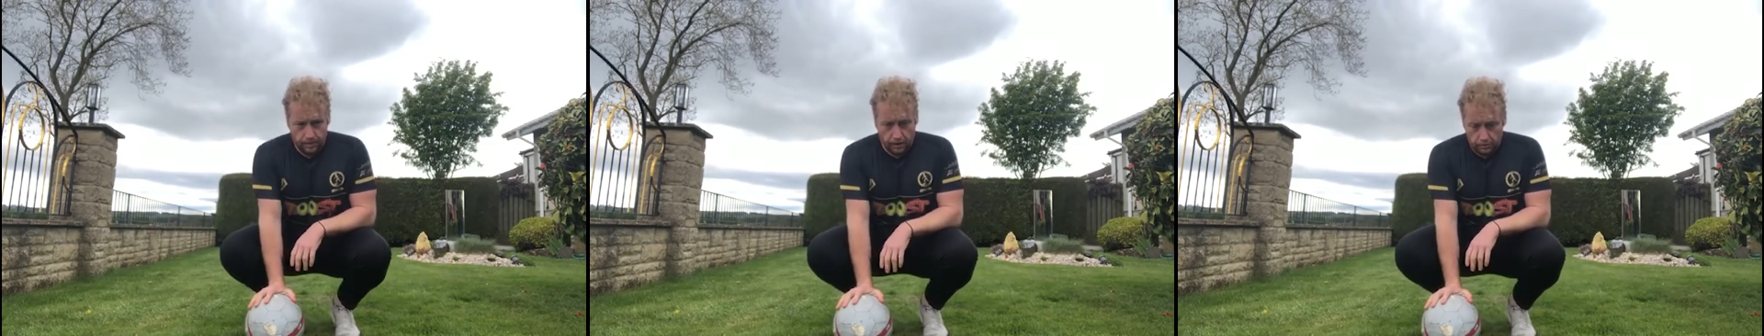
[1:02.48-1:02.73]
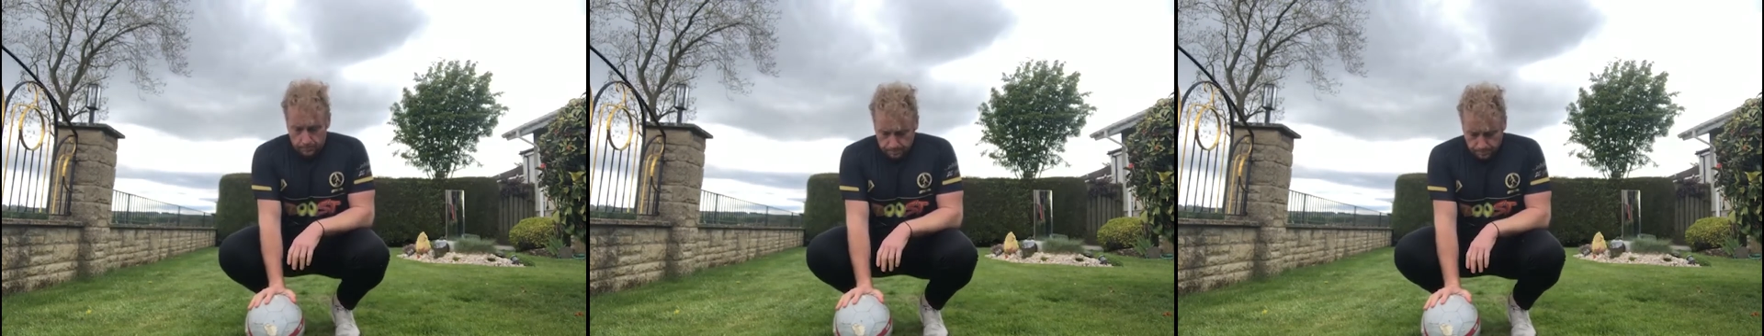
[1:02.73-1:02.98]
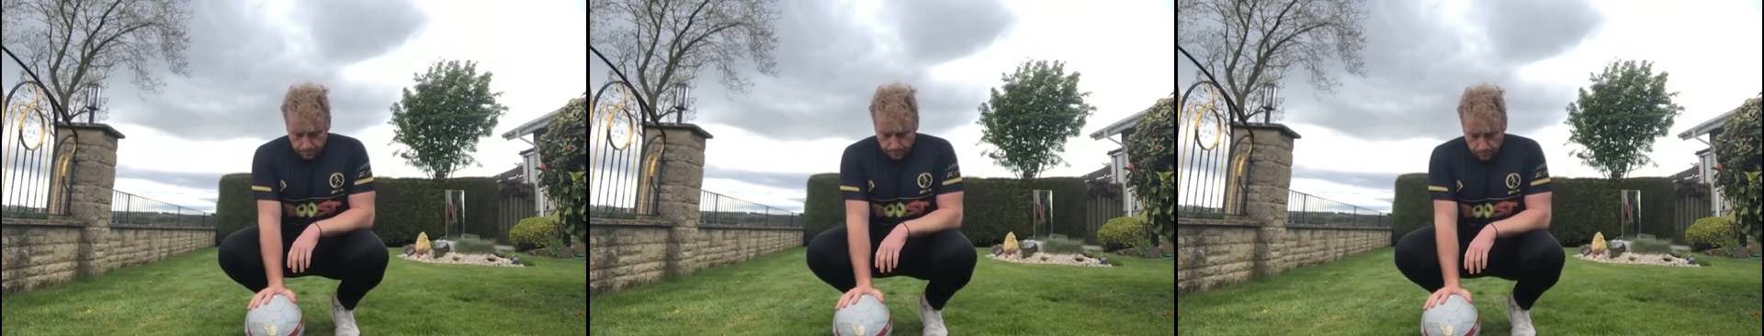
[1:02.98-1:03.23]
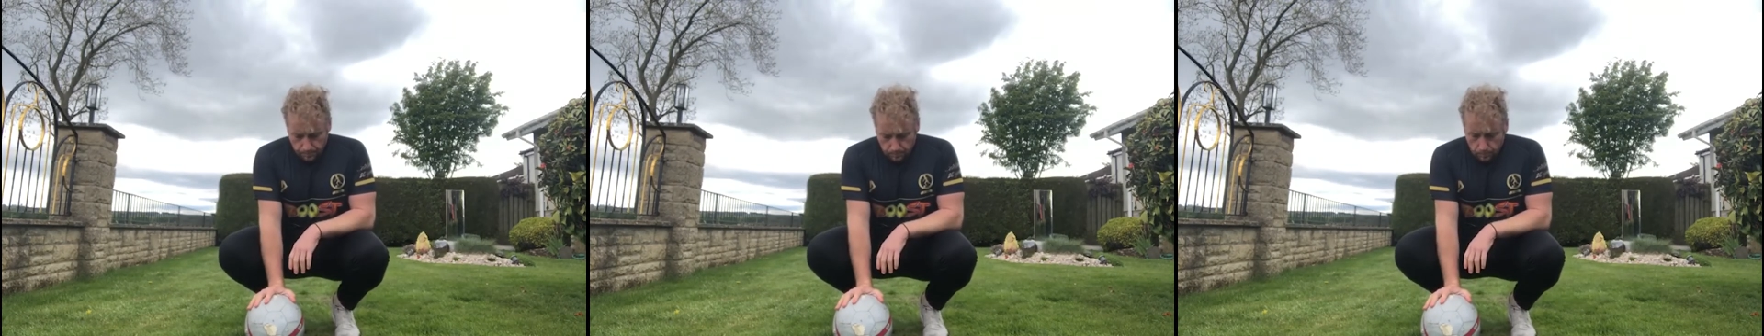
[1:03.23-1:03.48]
Now,
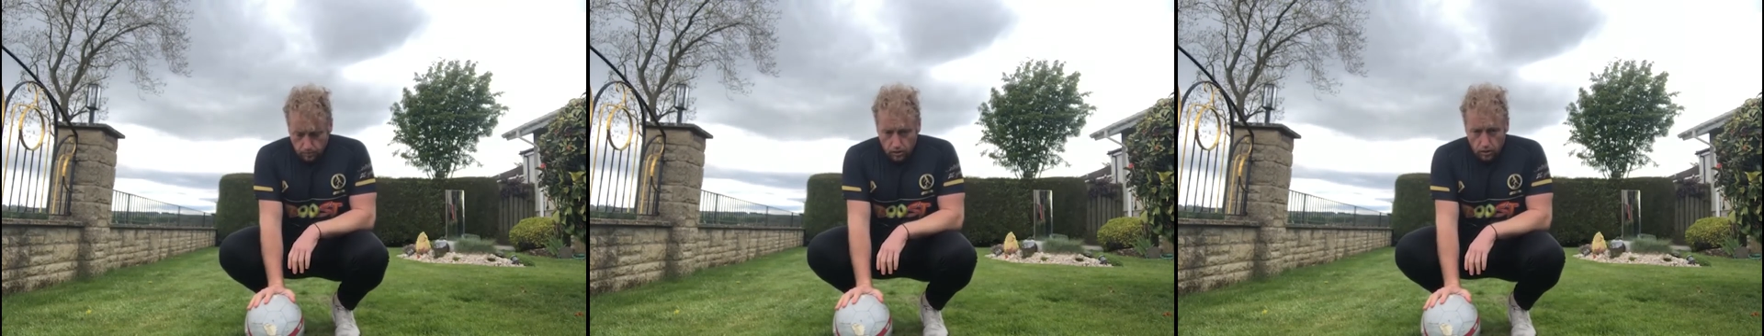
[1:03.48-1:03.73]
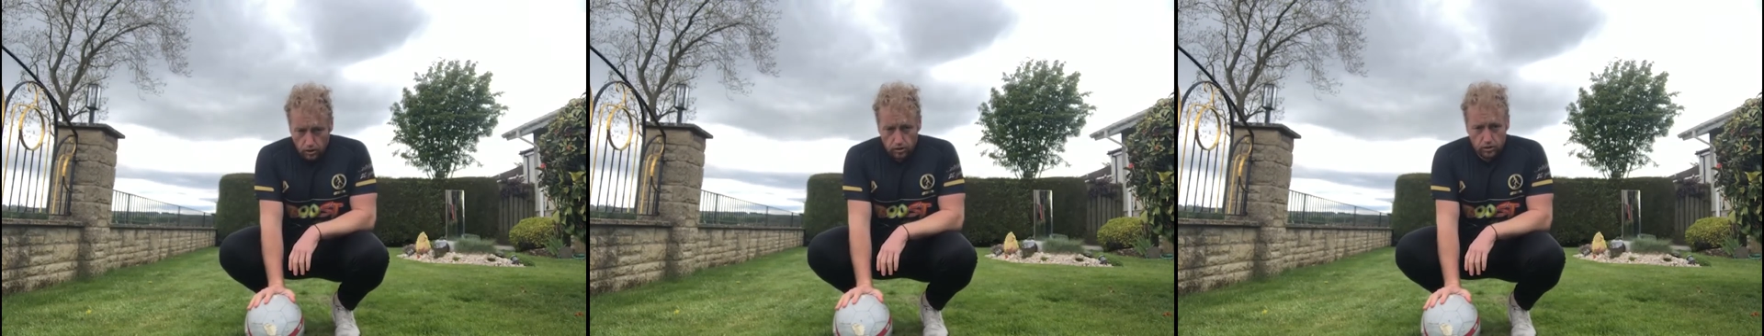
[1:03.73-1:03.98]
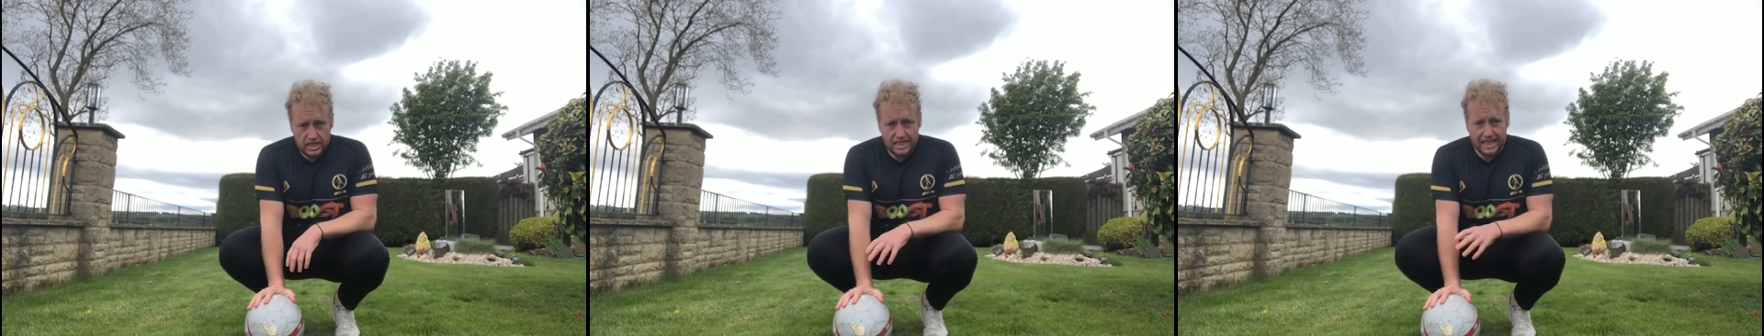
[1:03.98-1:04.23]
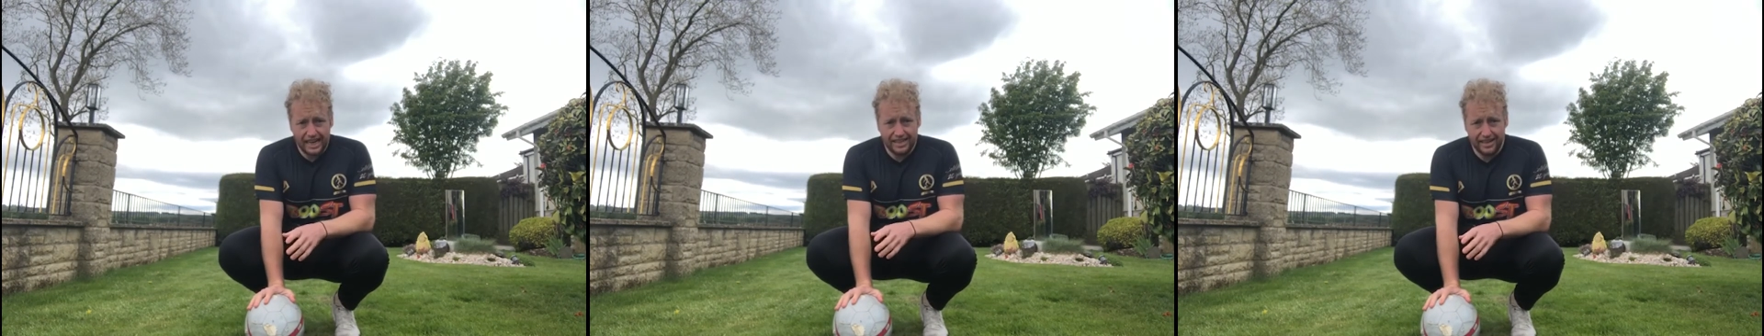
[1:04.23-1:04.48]

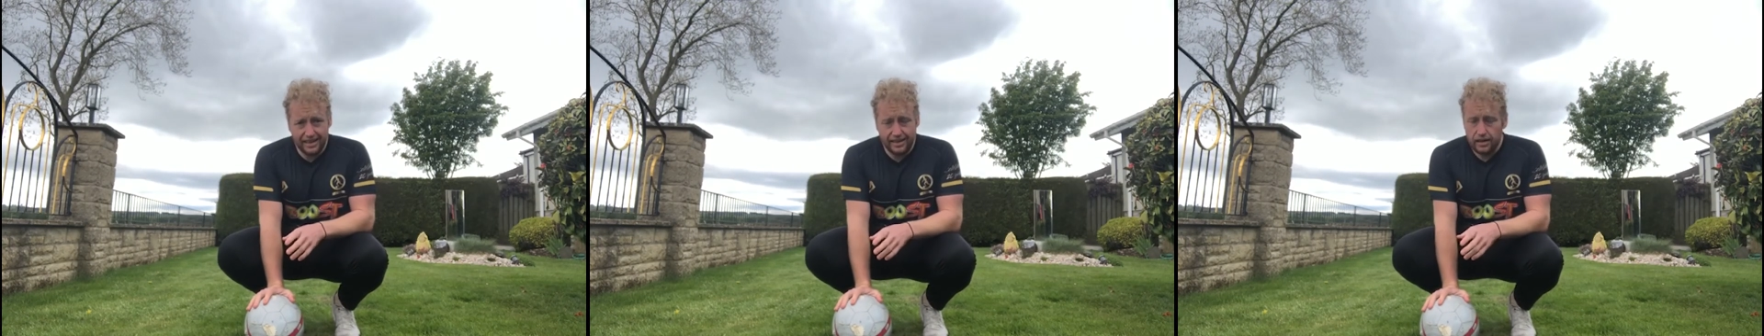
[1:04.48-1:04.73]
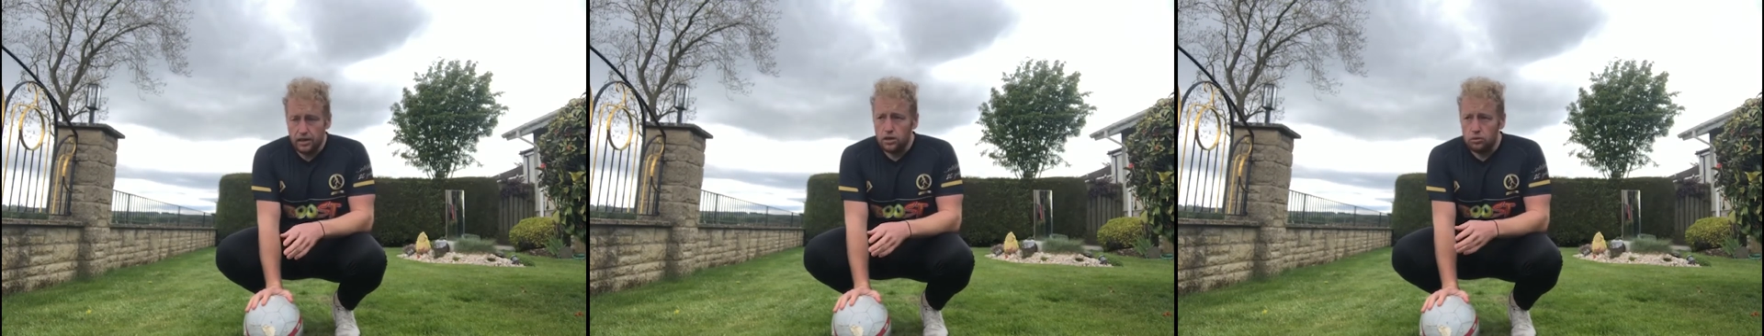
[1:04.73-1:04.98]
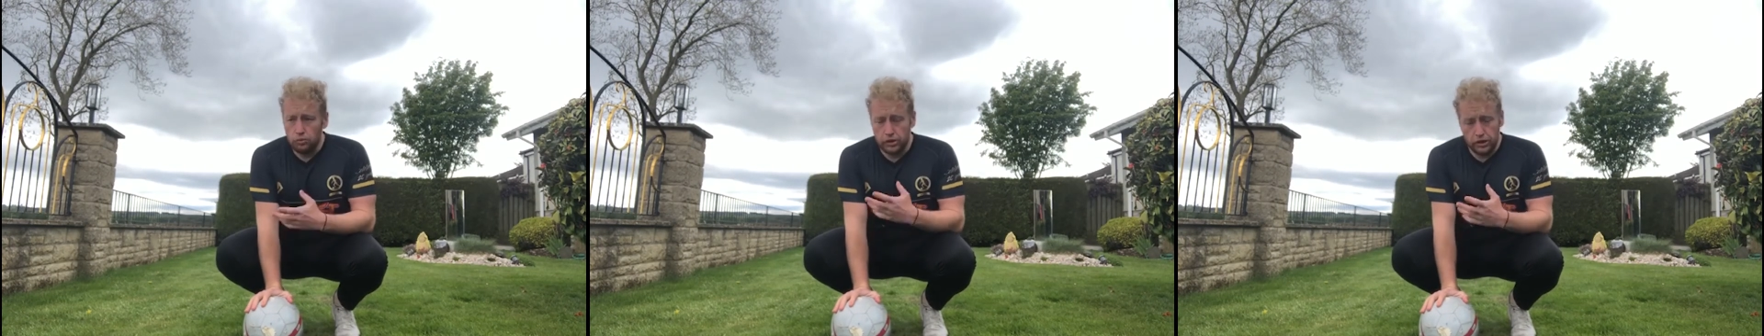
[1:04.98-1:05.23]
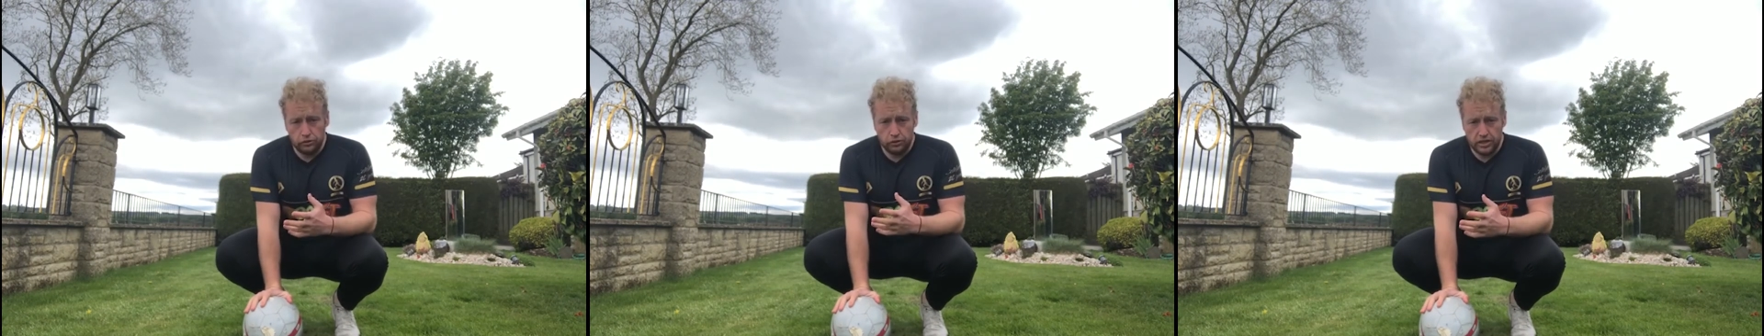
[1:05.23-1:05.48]
static. We
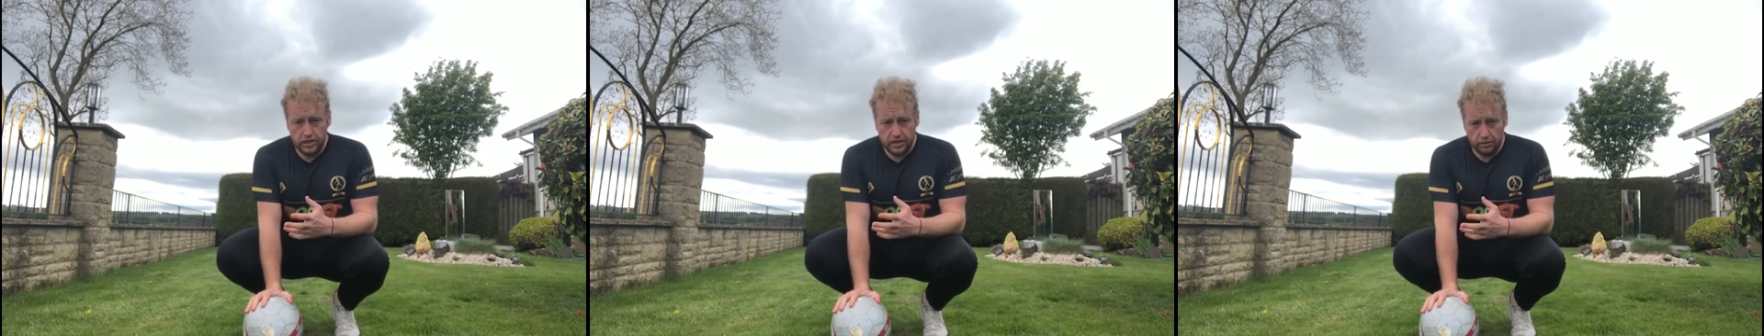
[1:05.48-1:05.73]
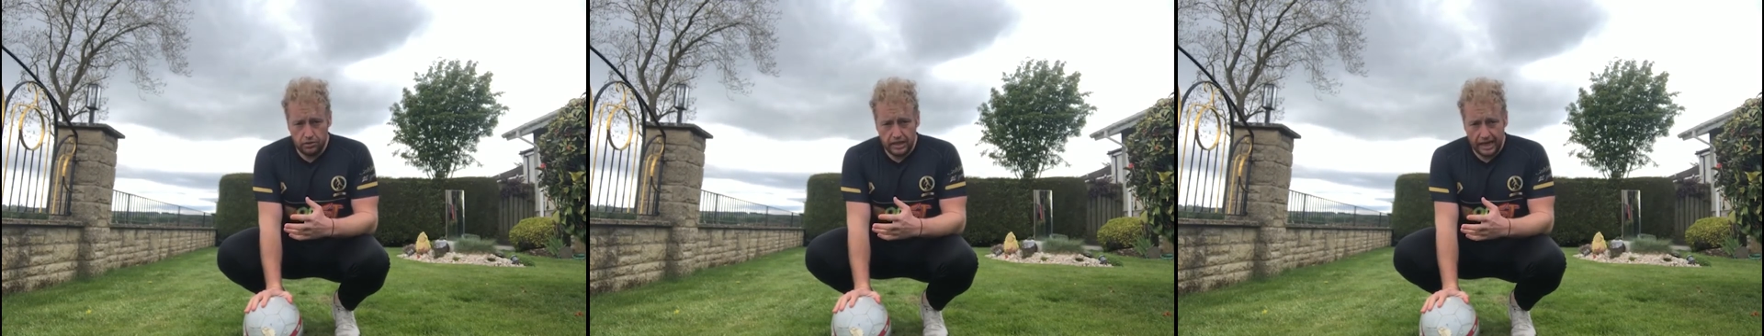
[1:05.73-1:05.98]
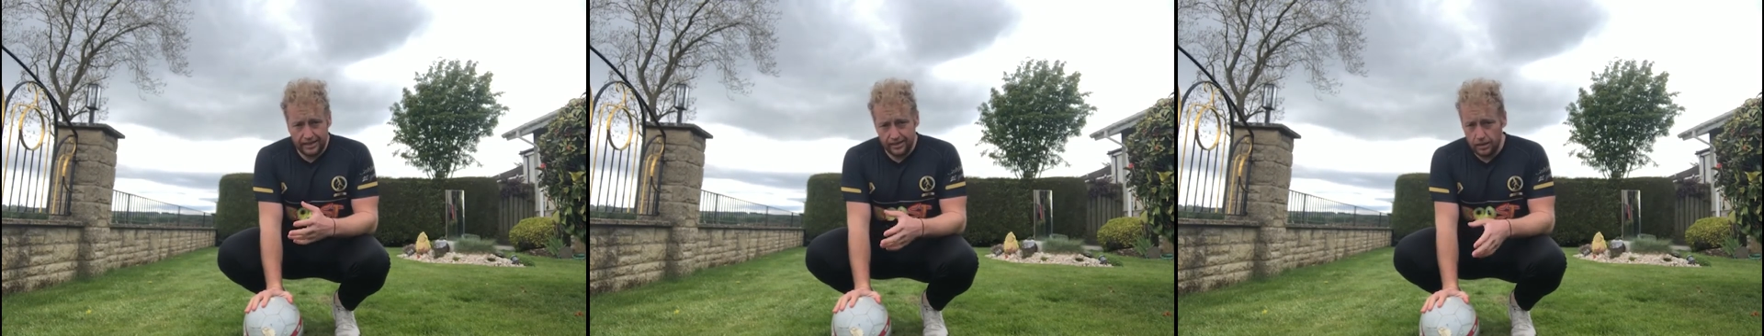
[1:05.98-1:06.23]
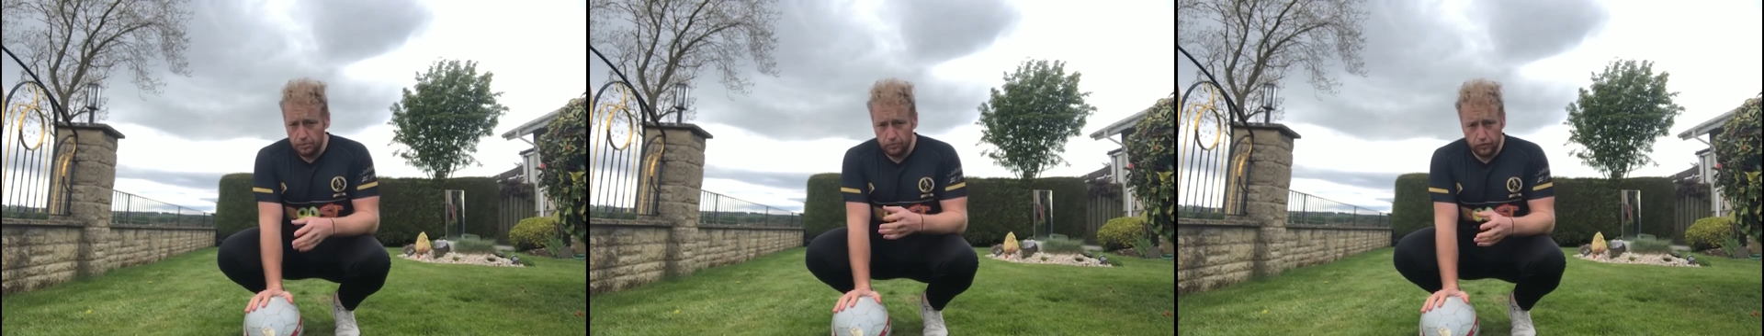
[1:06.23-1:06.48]
can do this skill statically, but